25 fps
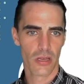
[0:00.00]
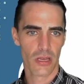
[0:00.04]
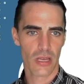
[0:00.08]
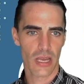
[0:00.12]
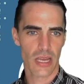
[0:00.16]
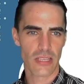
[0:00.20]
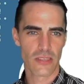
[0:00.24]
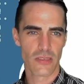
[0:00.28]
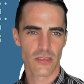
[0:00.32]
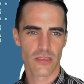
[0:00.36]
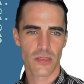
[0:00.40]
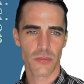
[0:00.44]

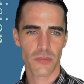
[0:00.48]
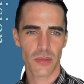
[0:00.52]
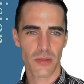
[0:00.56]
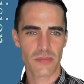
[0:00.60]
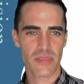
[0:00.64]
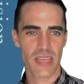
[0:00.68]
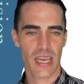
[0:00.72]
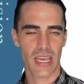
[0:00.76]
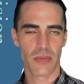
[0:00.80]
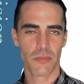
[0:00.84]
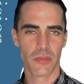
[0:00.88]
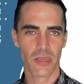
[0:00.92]
And so sometimes
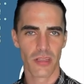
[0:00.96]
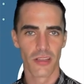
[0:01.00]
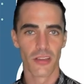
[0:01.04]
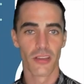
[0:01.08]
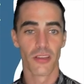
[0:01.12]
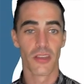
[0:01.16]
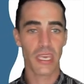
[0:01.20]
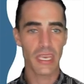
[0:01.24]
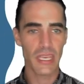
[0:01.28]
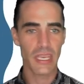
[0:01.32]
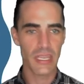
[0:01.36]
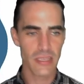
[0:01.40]
that can be a
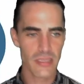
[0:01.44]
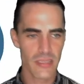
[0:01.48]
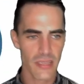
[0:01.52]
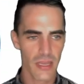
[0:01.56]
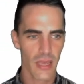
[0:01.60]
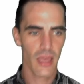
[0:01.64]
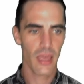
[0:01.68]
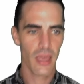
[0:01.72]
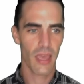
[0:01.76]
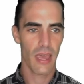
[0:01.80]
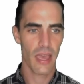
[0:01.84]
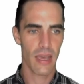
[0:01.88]
little hint
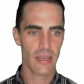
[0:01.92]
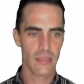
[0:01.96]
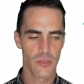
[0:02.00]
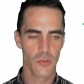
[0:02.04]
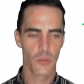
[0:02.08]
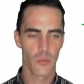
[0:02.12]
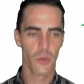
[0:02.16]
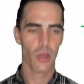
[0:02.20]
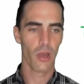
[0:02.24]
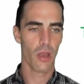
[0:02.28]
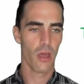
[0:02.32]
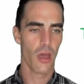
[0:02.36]
as to
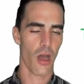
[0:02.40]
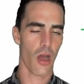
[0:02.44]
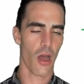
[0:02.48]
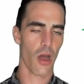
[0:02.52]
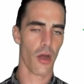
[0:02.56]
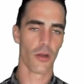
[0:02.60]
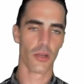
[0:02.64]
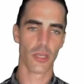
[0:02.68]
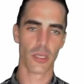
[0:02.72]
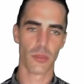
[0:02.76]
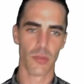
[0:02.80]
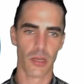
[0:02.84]
what
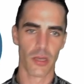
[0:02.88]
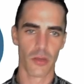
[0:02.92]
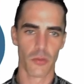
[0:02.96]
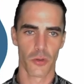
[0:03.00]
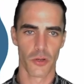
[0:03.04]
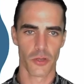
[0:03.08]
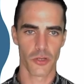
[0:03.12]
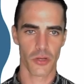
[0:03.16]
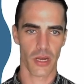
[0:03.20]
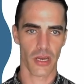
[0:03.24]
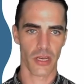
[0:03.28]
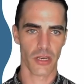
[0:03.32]
argument we're
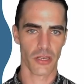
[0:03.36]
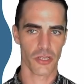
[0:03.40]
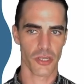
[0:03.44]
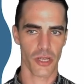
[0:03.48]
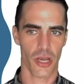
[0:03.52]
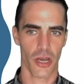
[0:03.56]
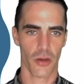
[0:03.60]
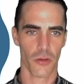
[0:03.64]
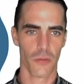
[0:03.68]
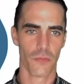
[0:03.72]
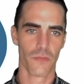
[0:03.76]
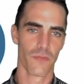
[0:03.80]
trying to
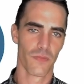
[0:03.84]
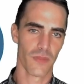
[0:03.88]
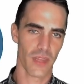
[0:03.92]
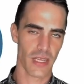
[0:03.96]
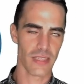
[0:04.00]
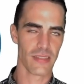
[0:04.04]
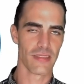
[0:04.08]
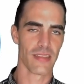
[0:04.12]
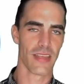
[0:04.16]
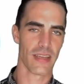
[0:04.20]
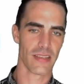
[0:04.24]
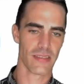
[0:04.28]
show.
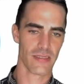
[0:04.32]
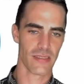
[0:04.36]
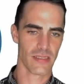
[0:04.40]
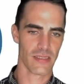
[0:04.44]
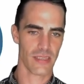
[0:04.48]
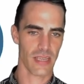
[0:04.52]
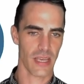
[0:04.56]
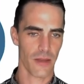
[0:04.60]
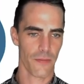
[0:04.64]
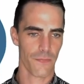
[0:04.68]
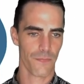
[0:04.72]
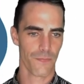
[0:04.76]
It's less than
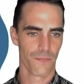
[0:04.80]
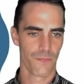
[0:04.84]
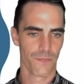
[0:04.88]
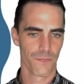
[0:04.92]
10.